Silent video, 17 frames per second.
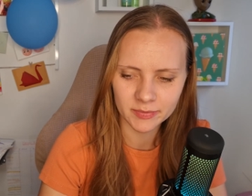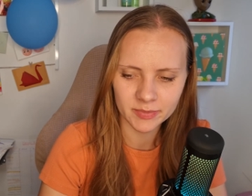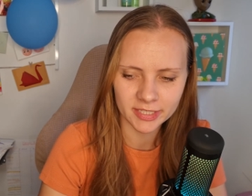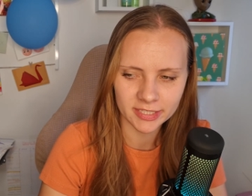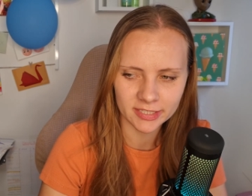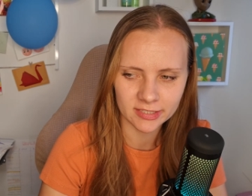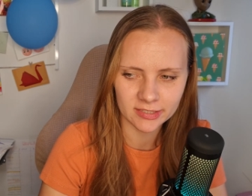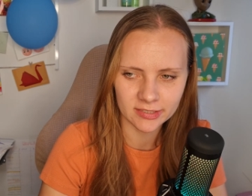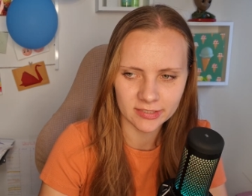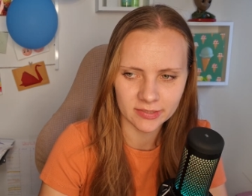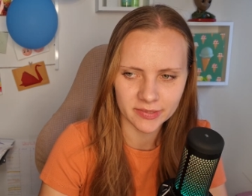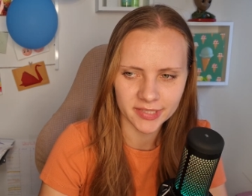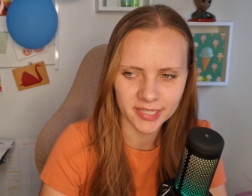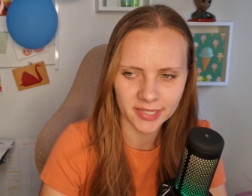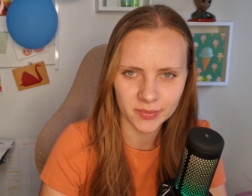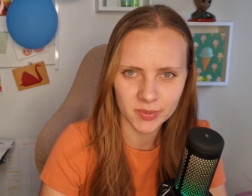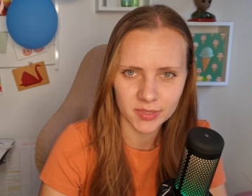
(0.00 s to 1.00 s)
because, you know,
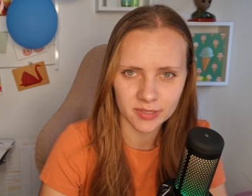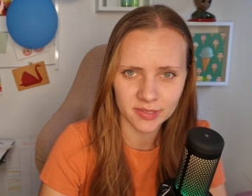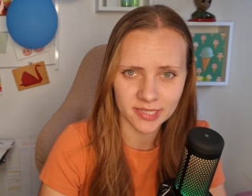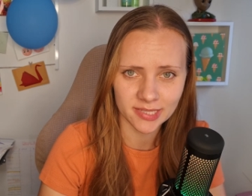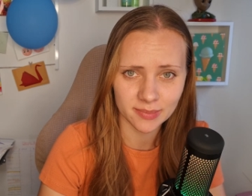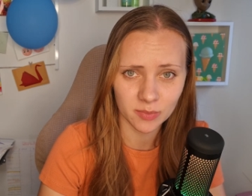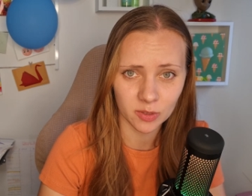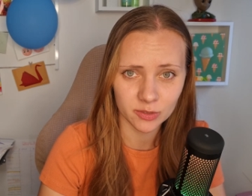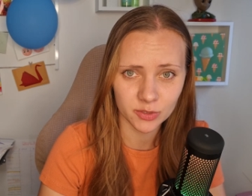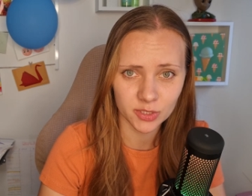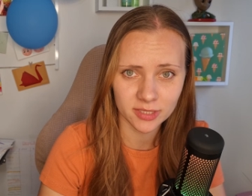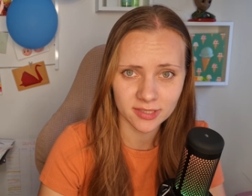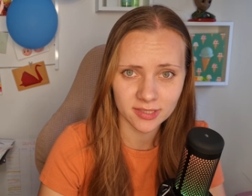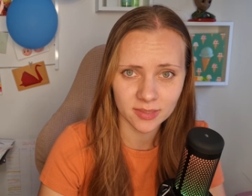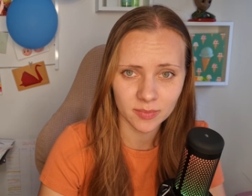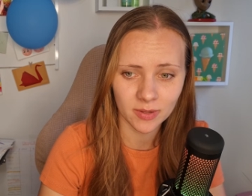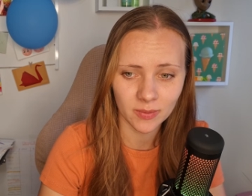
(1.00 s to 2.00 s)
like, with all the
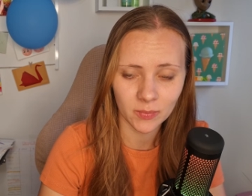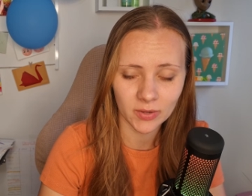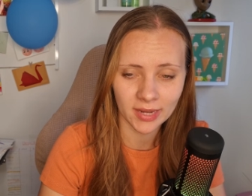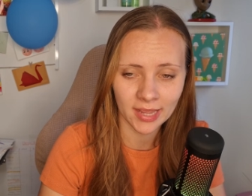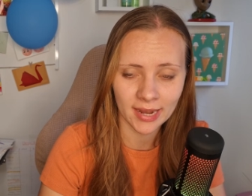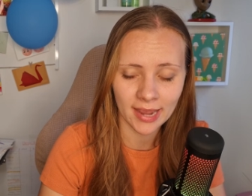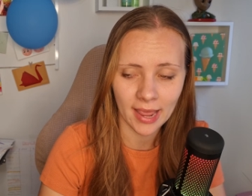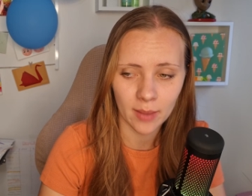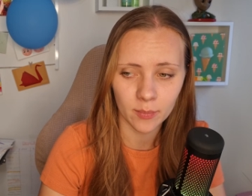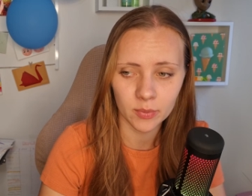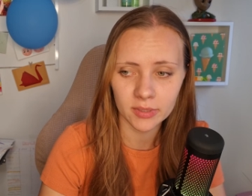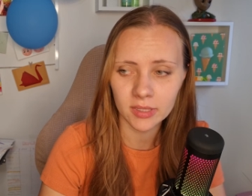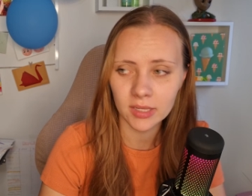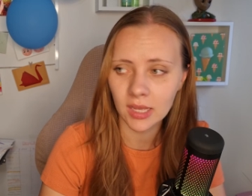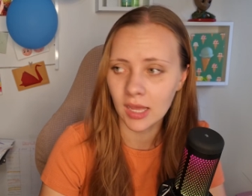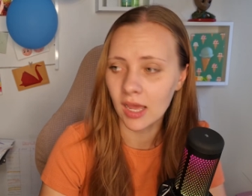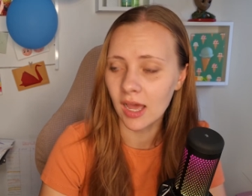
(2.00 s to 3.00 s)
emotions about what had
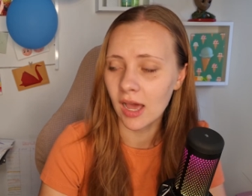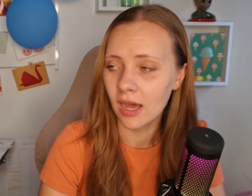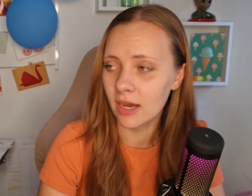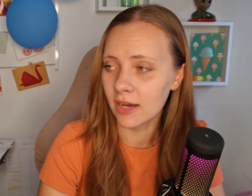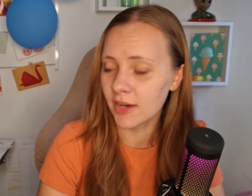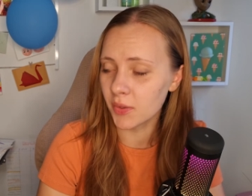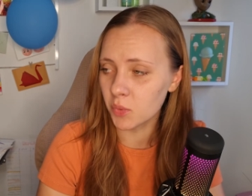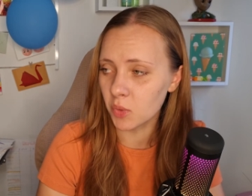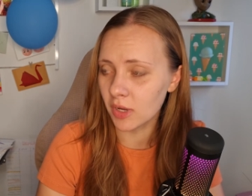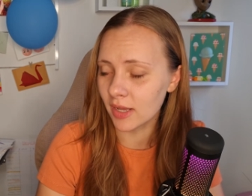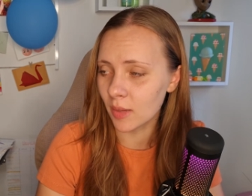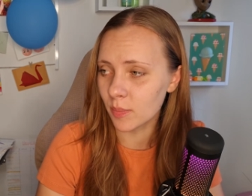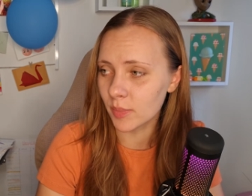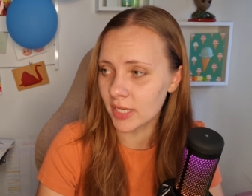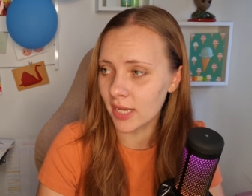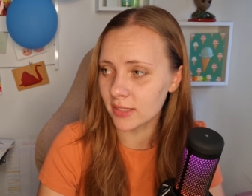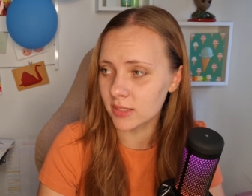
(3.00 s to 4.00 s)
happened. I woke up
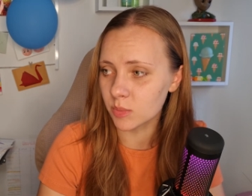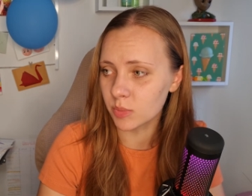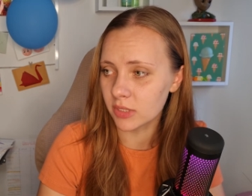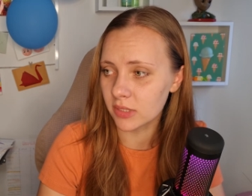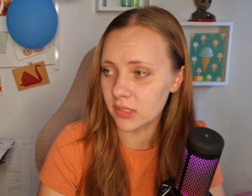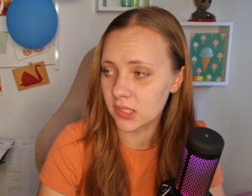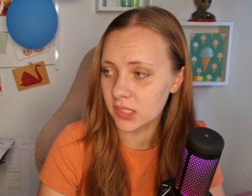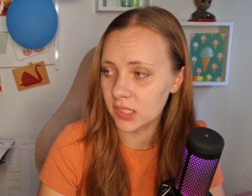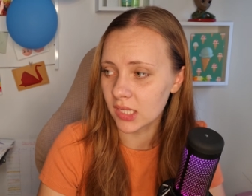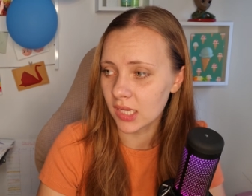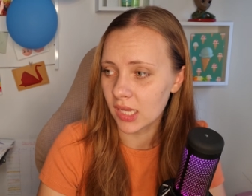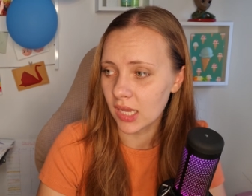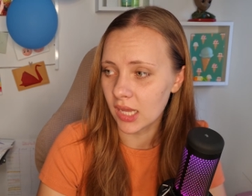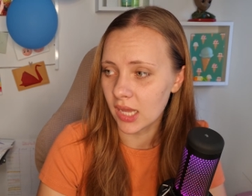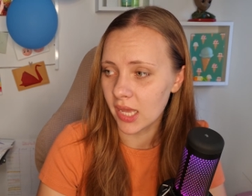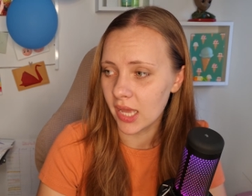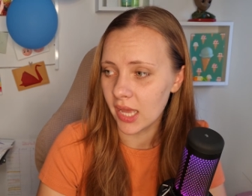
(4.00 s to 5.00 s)
my husband
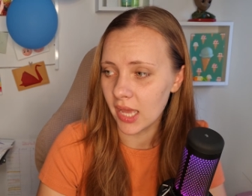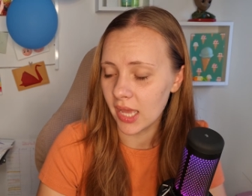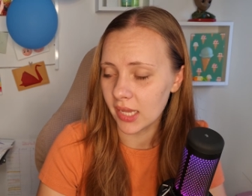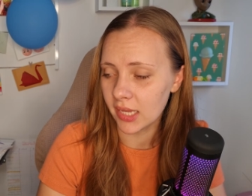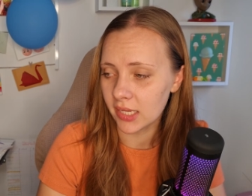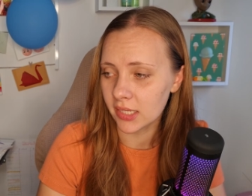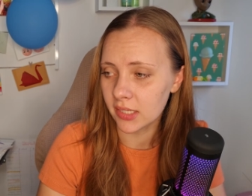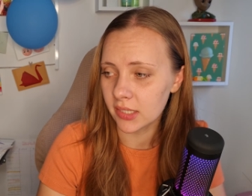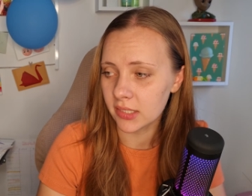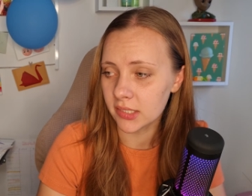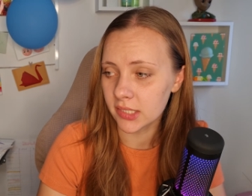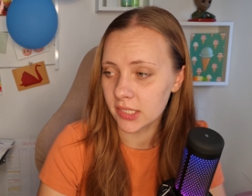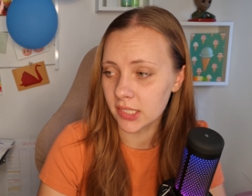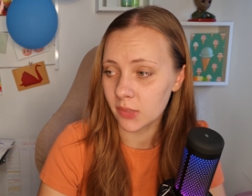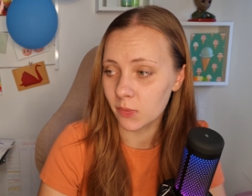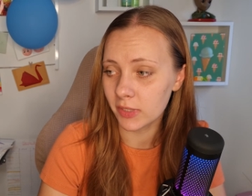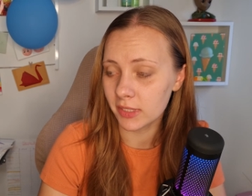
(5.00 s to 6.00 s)
and
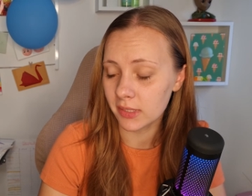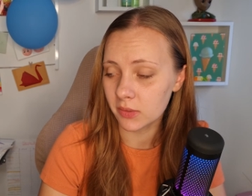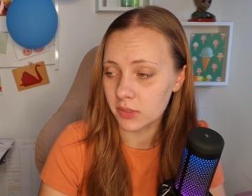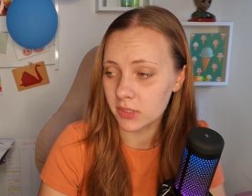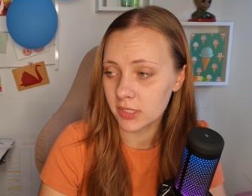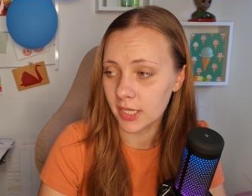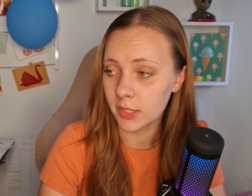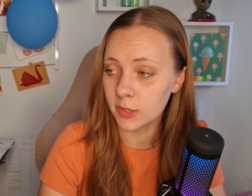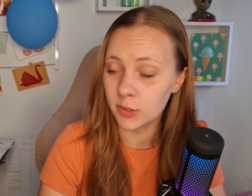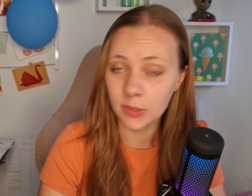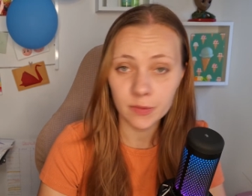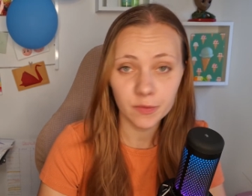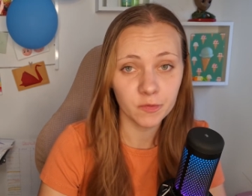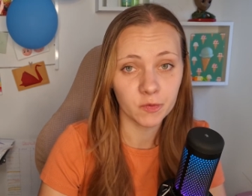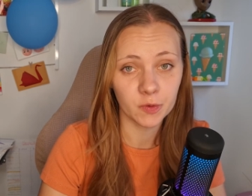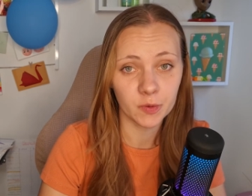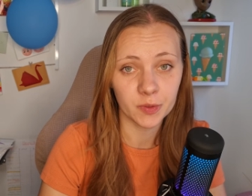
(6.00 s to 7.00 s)
he went outside to look
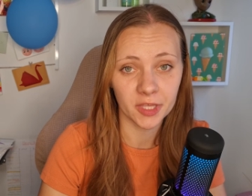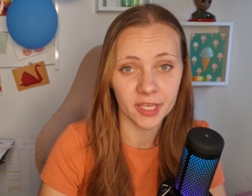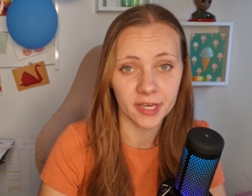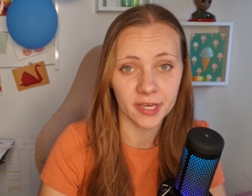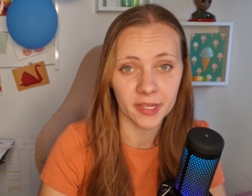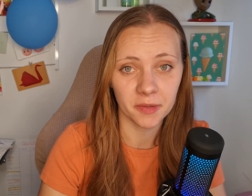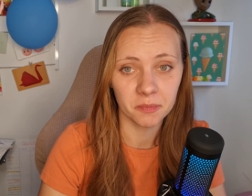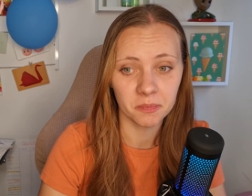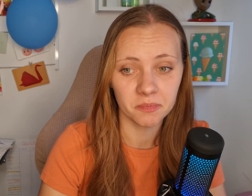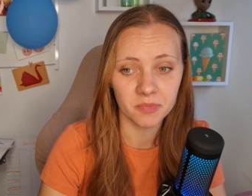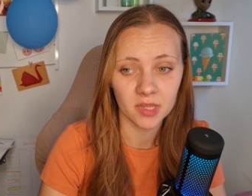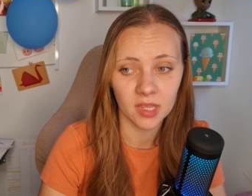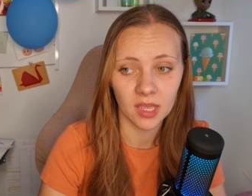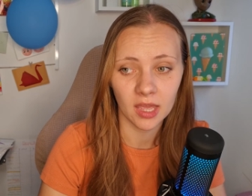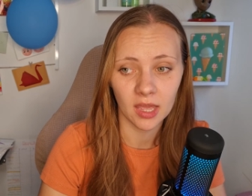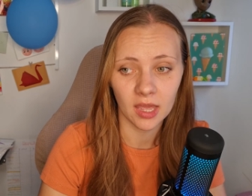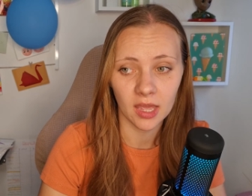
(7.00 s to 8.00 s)
for the guy.
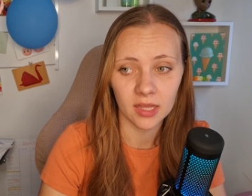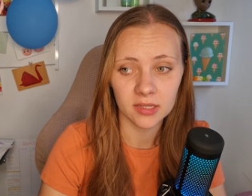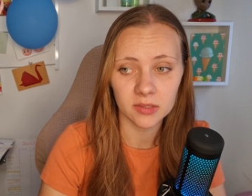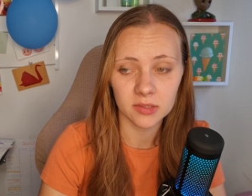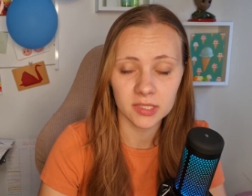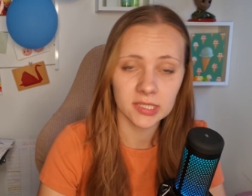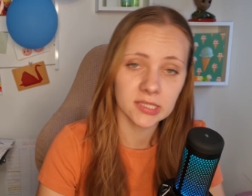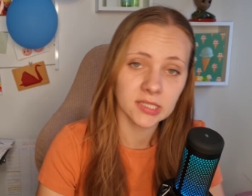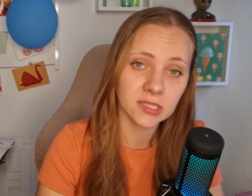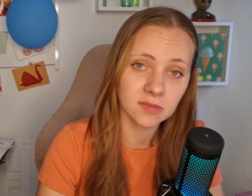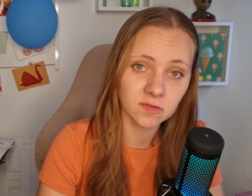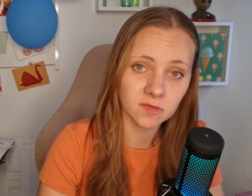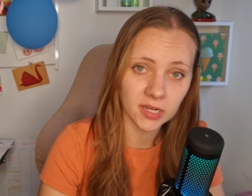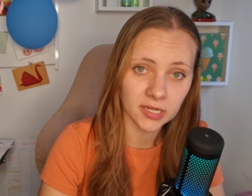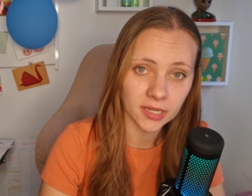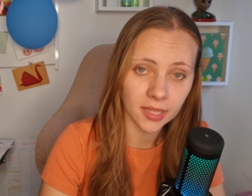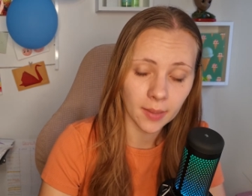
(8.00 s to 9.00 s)
And he didn't
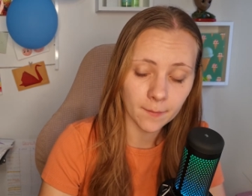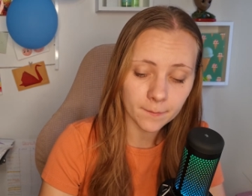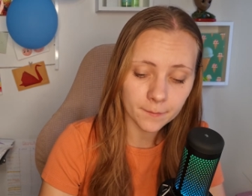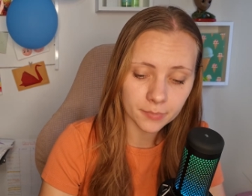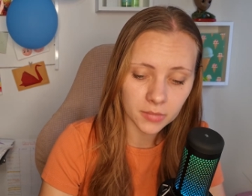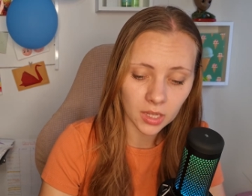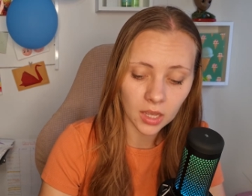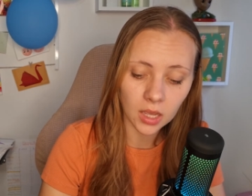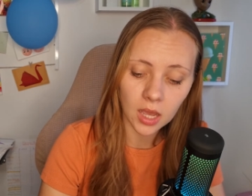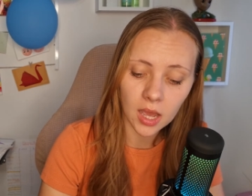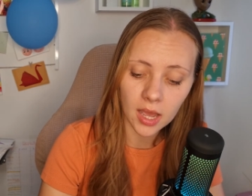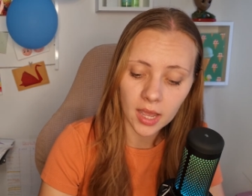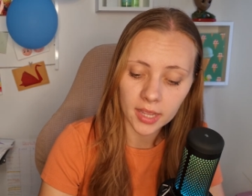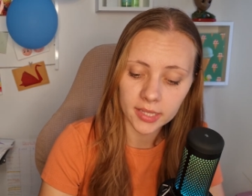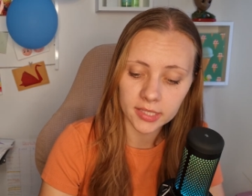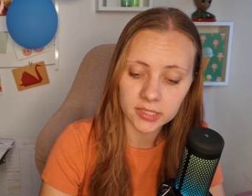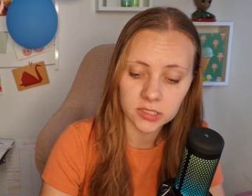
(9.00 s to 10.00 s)
find him.
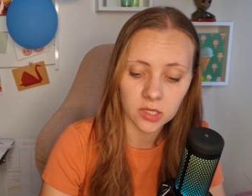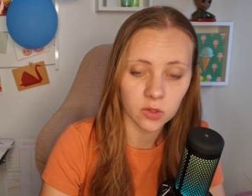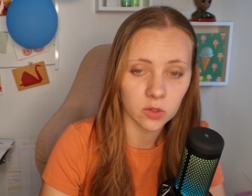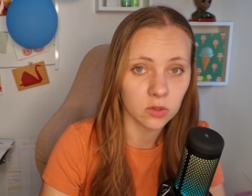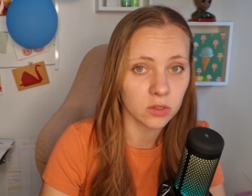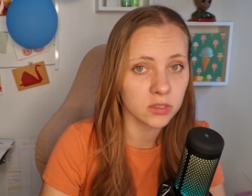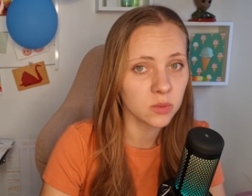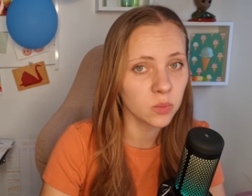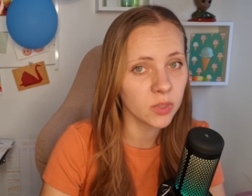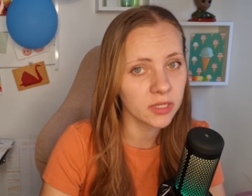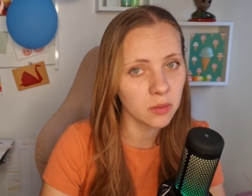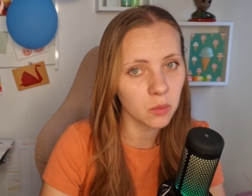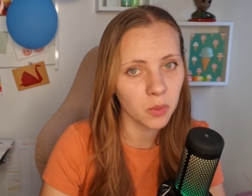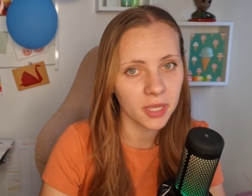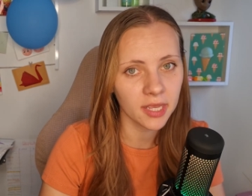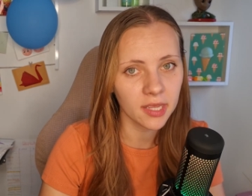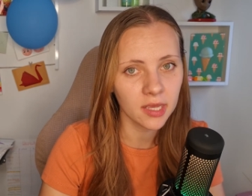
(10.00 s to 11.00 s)
I guess he already went
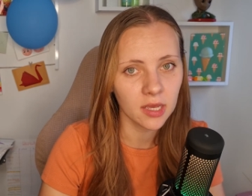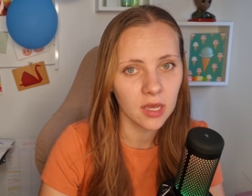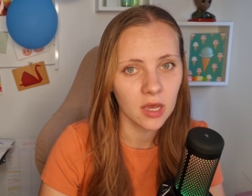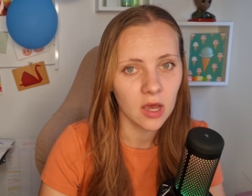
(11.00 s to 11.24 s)
away